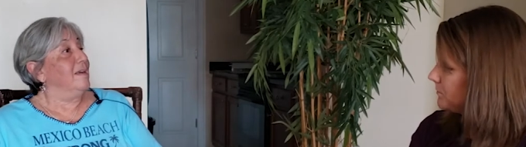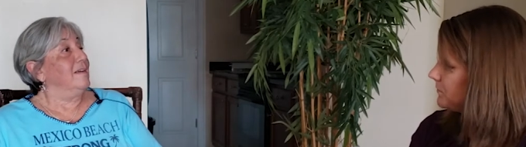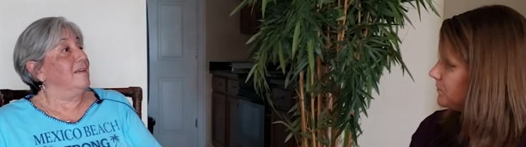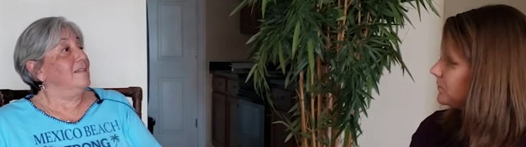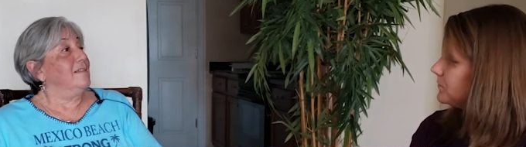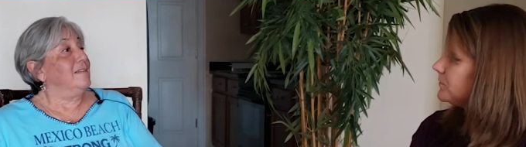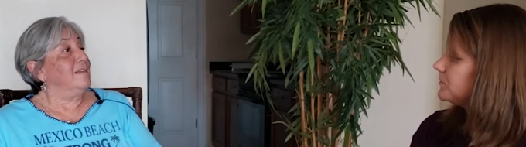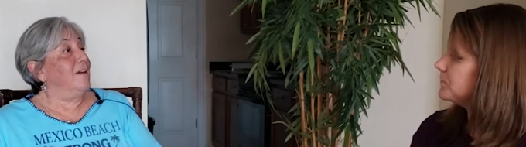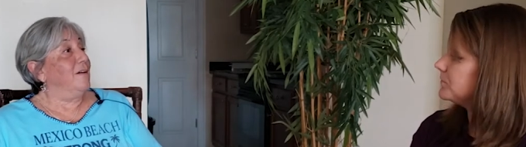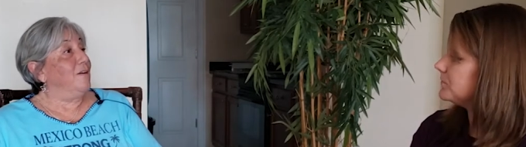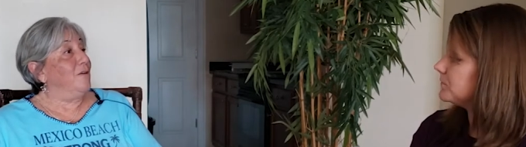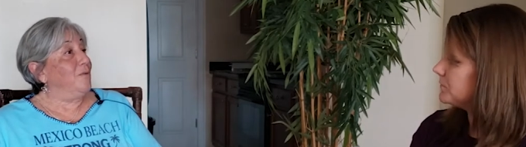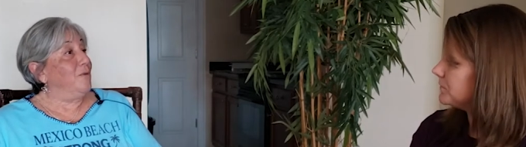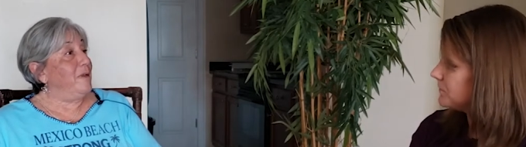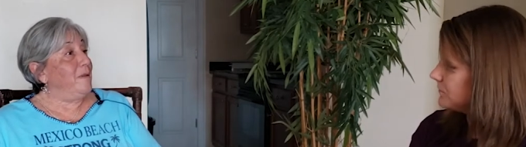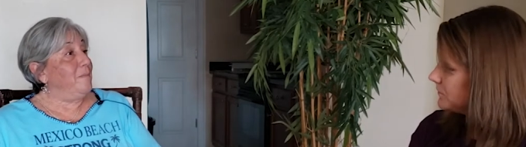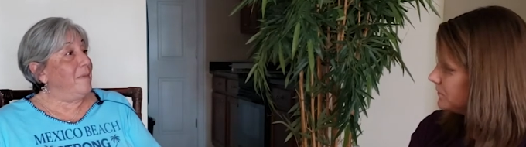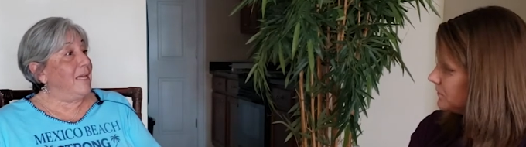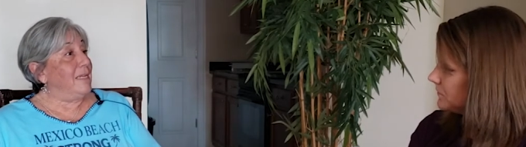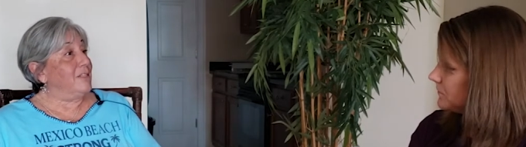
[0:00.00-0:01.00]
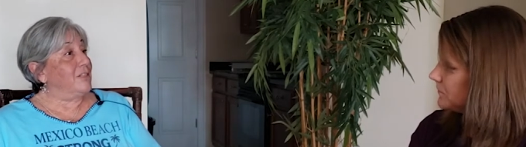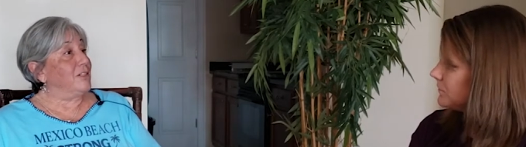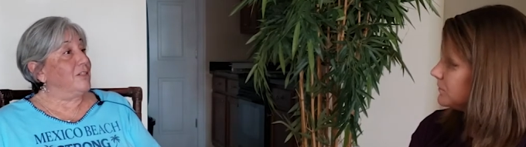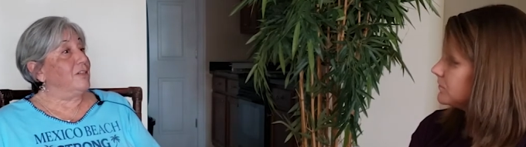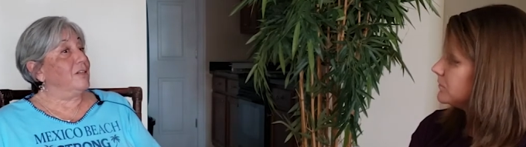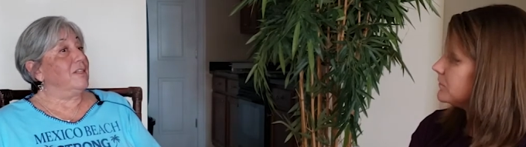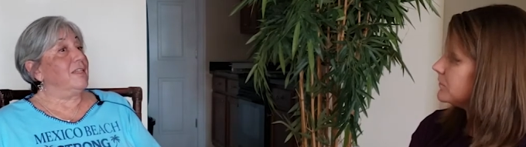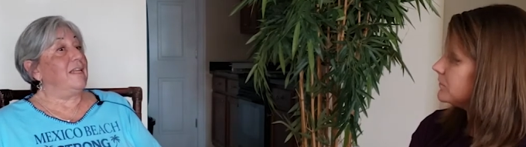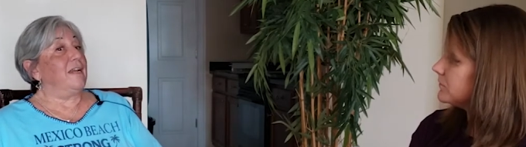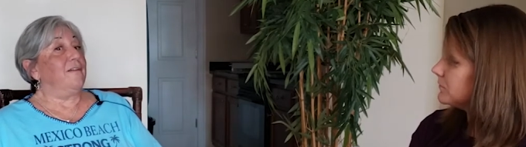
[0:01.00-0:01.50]
Speaker 1: So we made
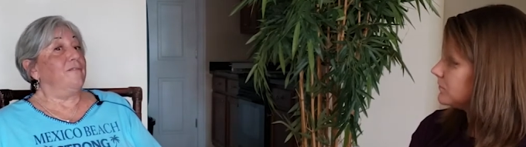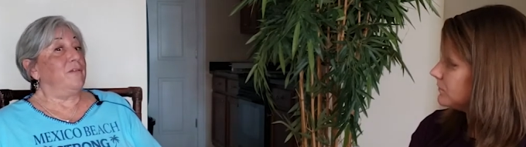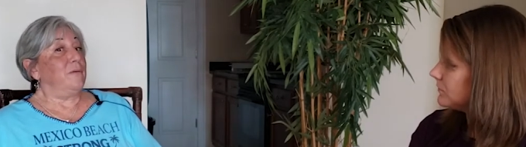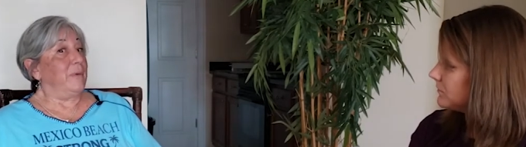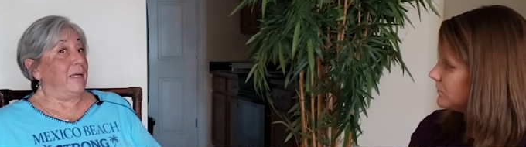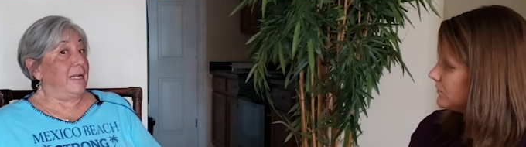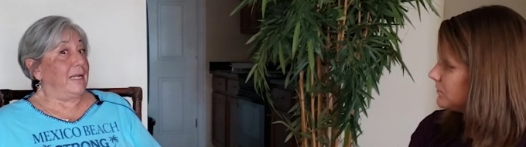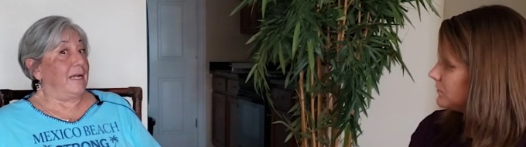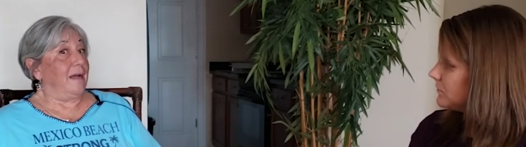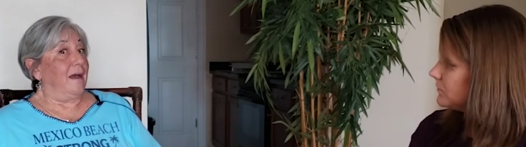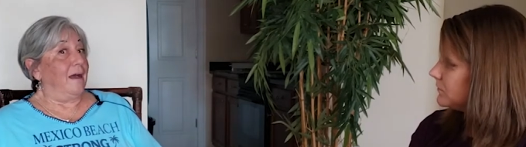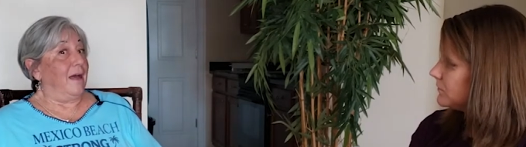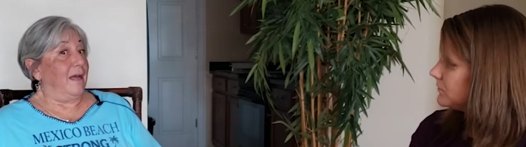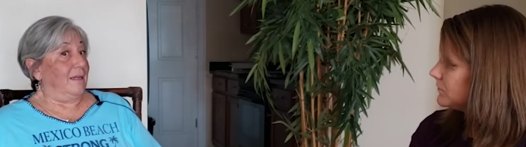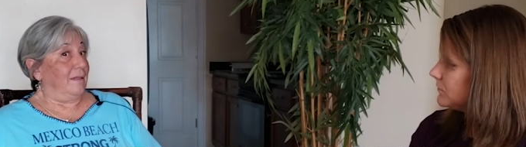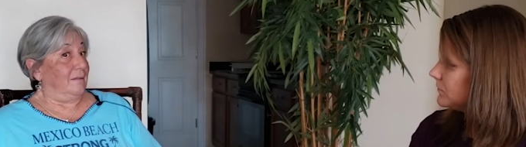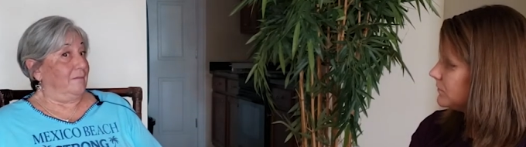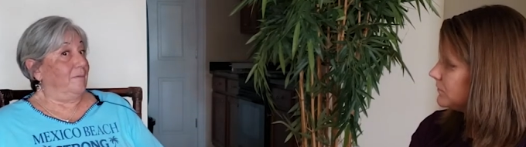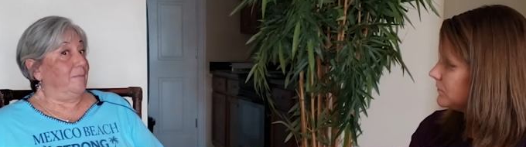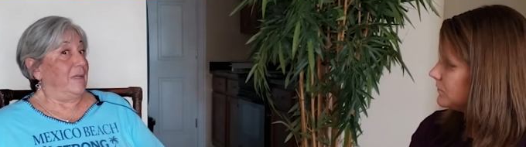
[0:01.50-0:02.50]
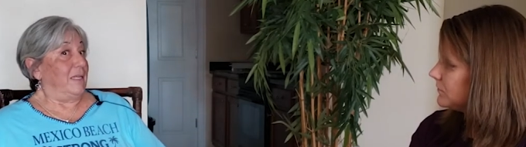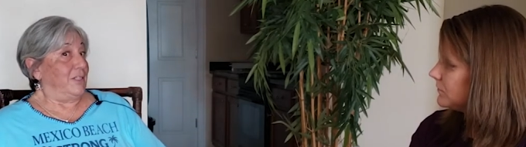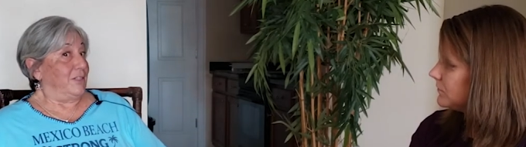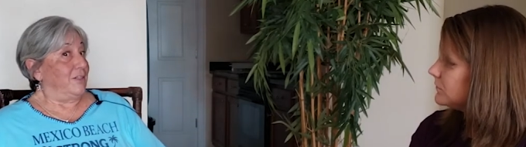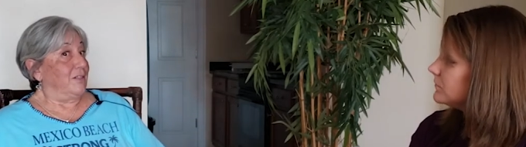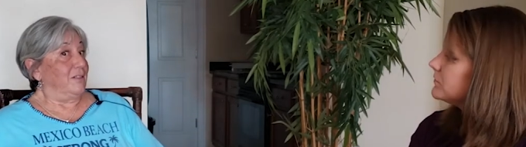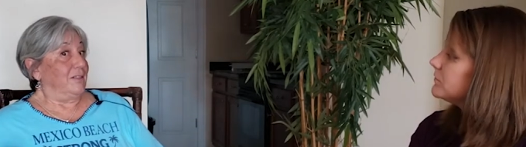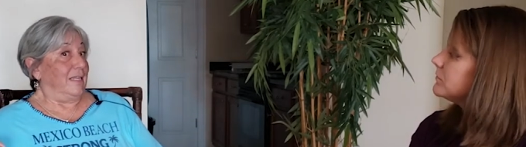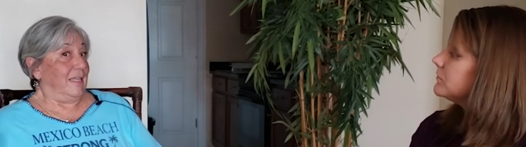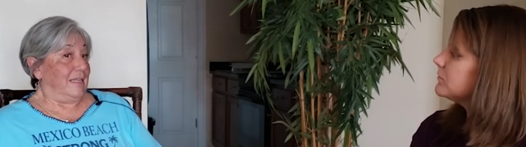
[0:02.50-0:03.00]
sure that everybody got made
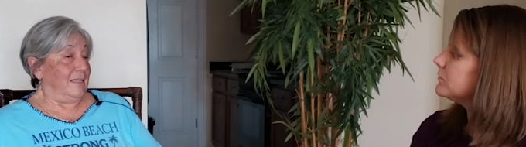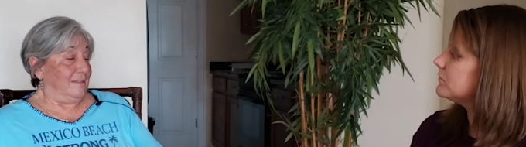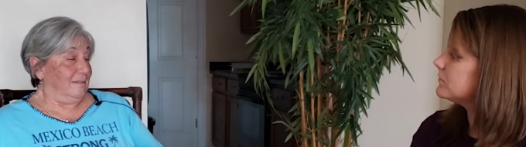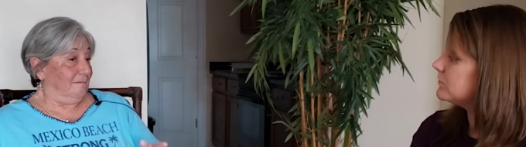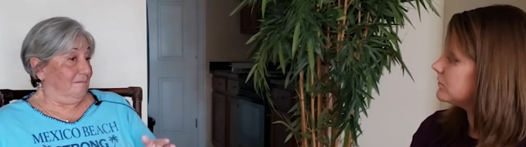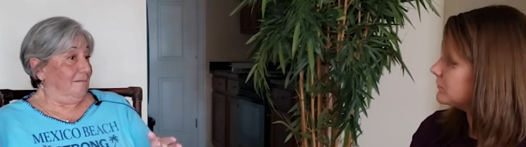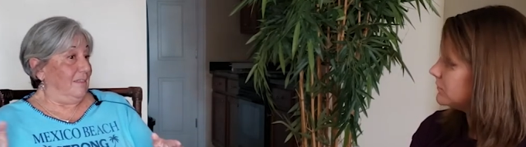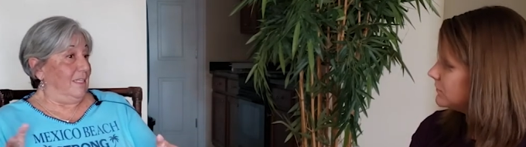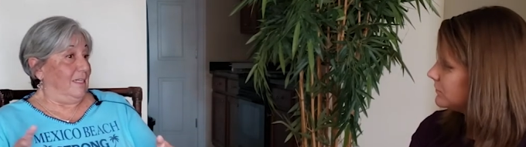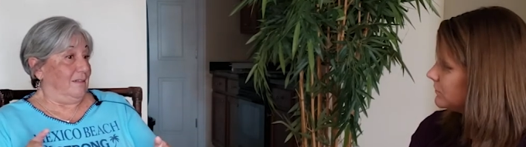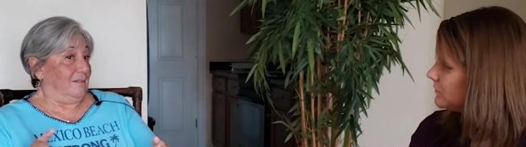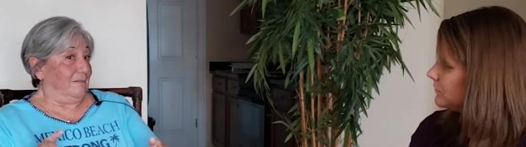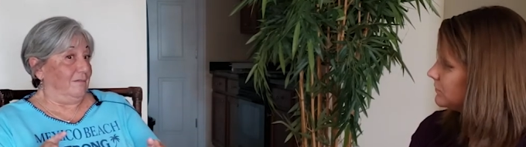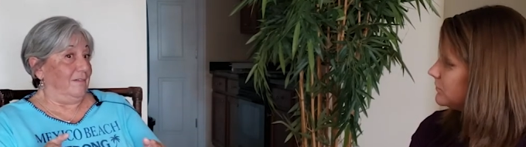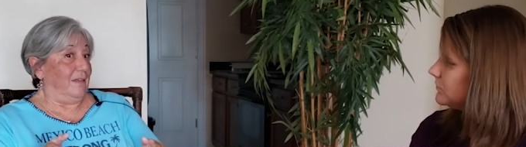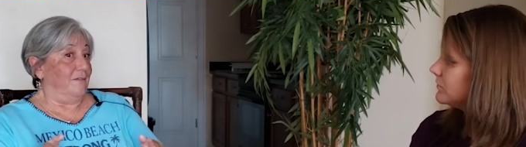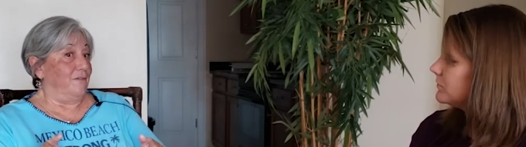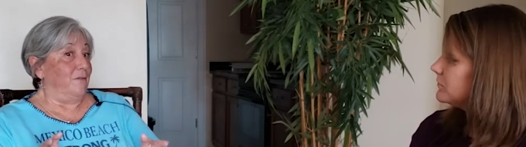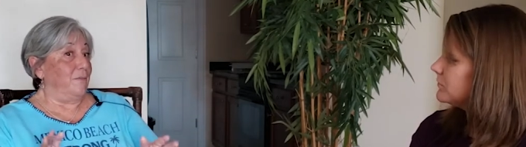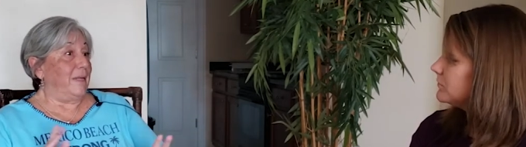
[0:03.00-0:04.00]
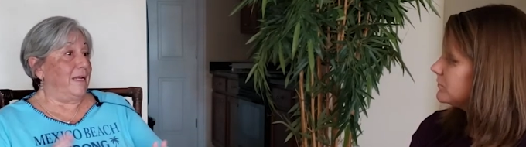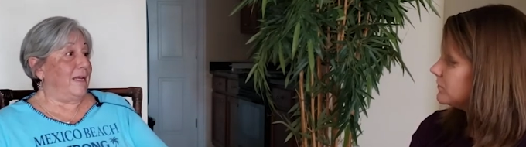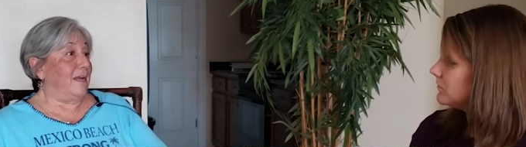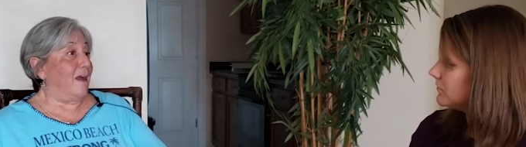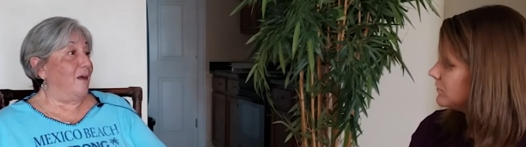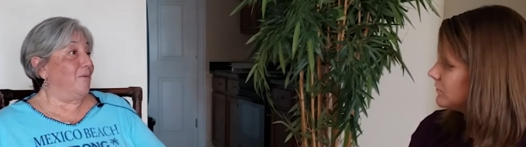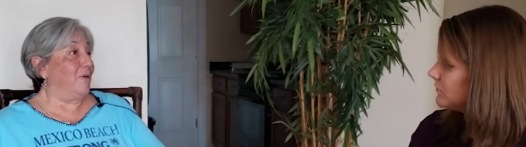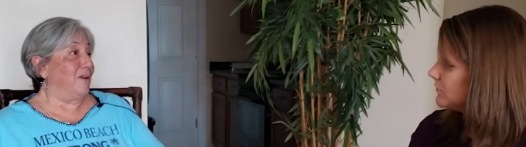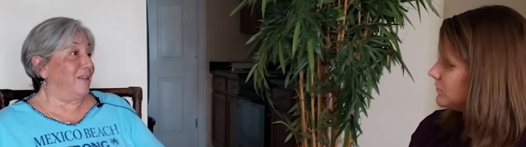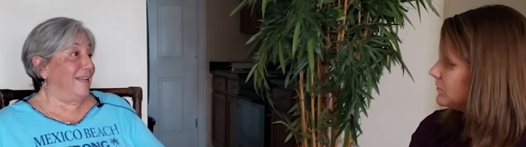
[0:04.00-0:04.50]
sure that you know everybody
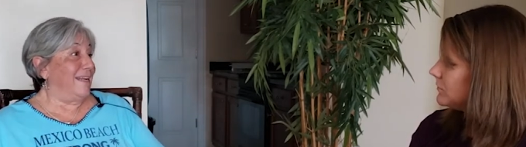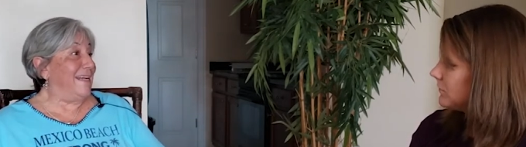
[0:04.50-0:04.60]
got where they